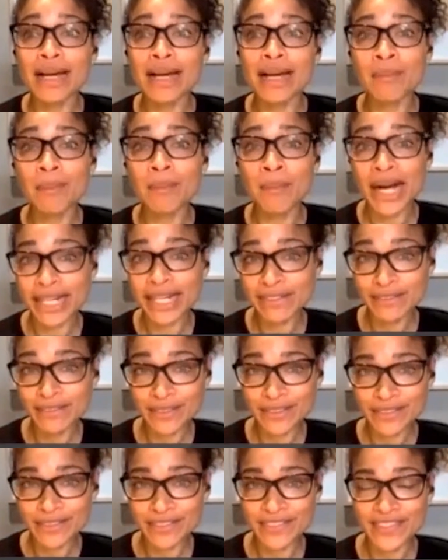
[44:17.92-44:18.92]
I'm
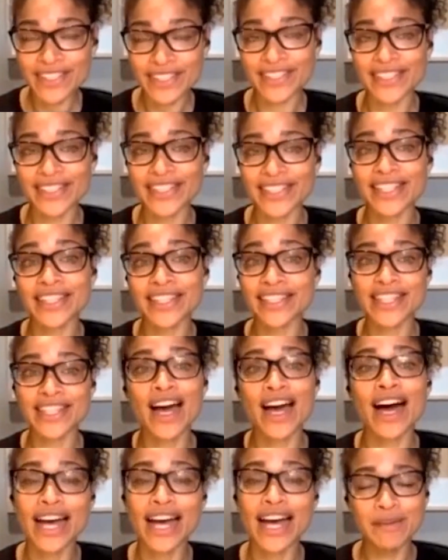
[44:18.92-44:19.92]
mindful of the
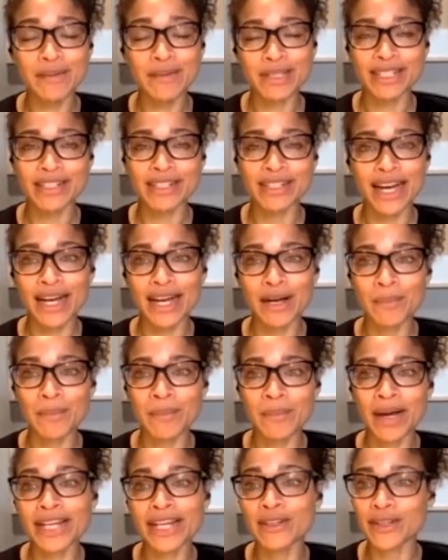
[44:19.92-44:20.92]
time, and
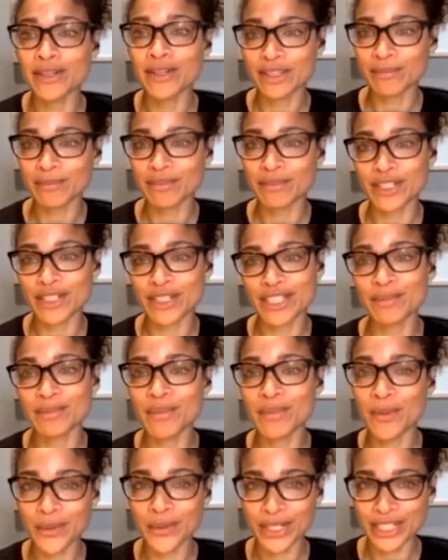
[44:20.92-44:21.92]
I know that we've got
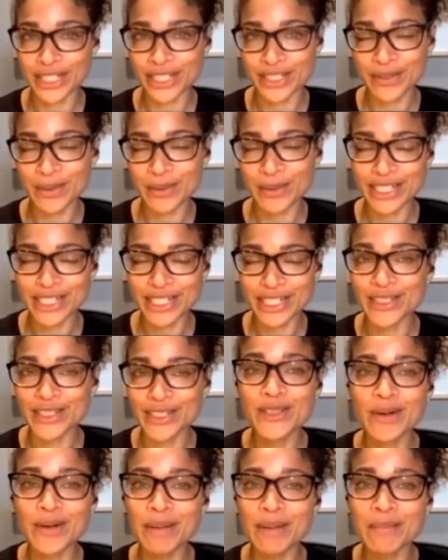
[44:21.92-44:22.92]
some audience questions,
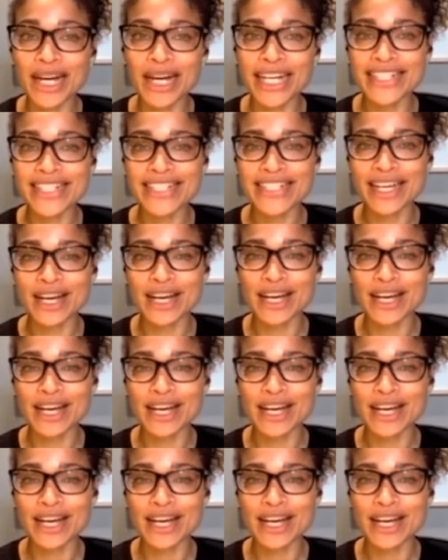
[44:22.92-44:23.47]
so I might